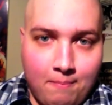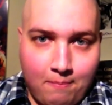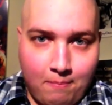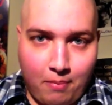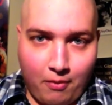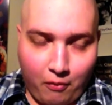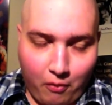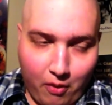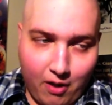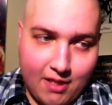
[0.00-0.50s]

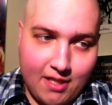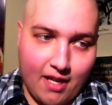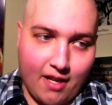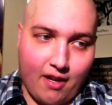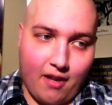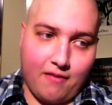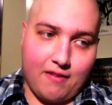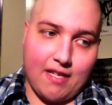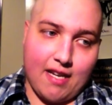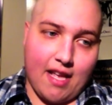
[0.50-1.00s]
Before I sign
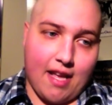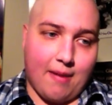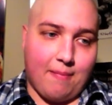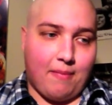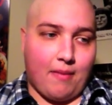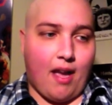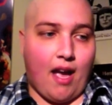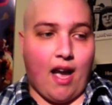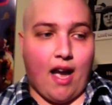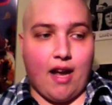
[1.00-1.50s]
off today,
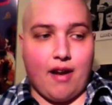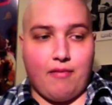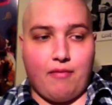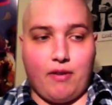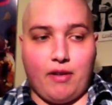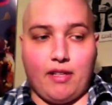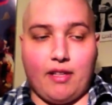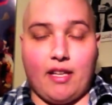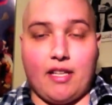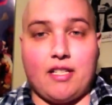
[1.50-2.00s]
I'd
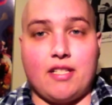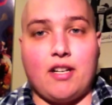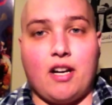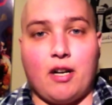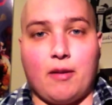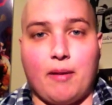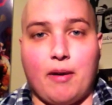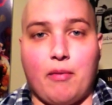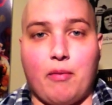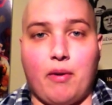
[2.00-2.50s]
really like to talk
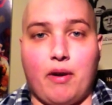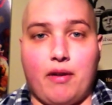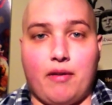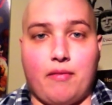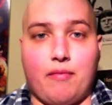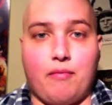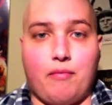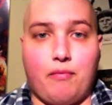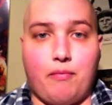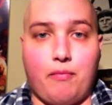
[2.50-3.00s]
about
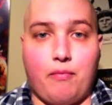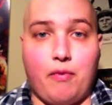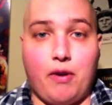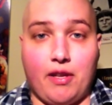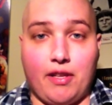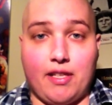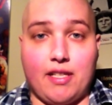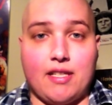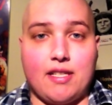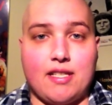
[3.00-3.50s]
one
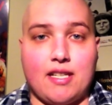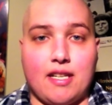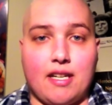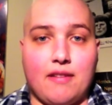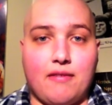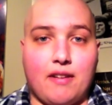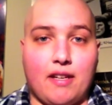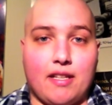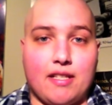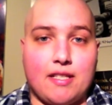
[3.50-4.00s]
really
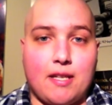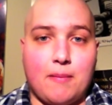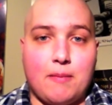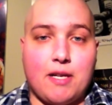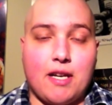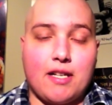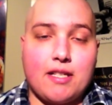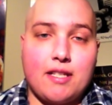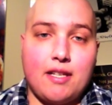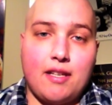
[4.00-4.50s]
significant
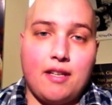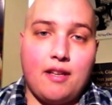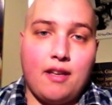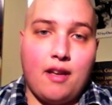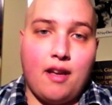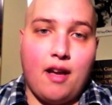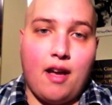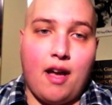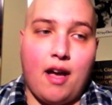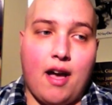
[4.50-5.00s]
subject.
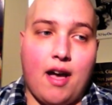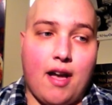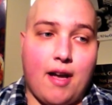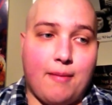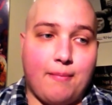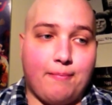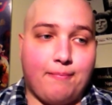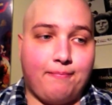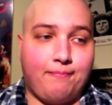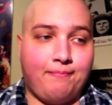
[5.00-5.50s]

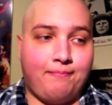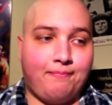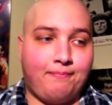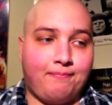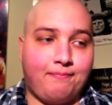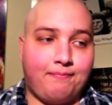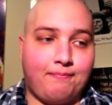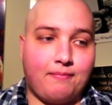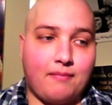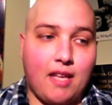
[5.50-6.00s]

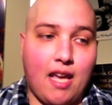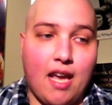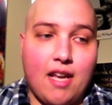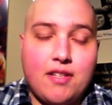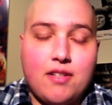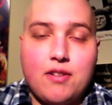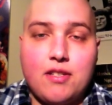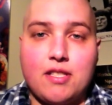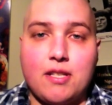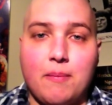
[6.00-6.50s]

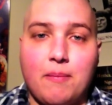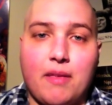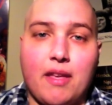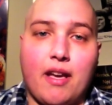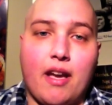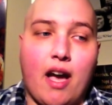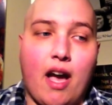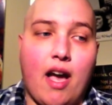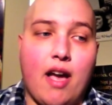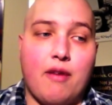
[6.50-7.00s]
Cancer is
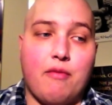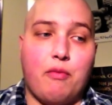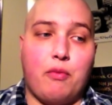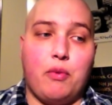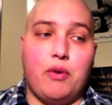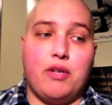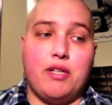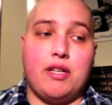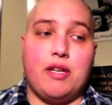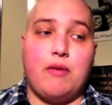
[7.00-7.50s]
something I
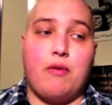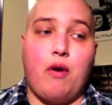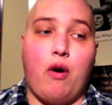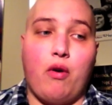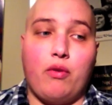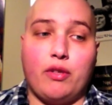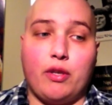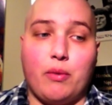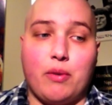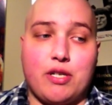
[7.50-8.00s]
would
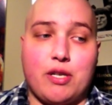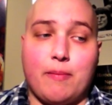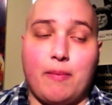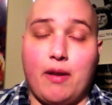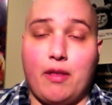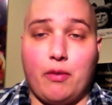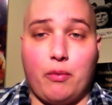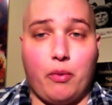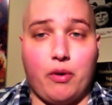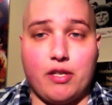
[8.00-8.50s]
only wish
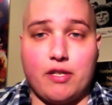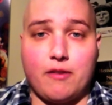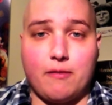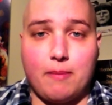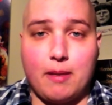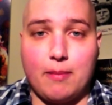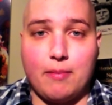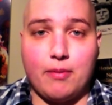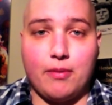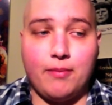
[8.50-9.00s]
upon the worst of
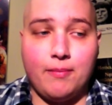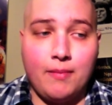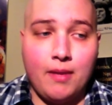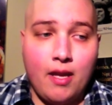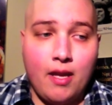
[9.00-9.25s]
people.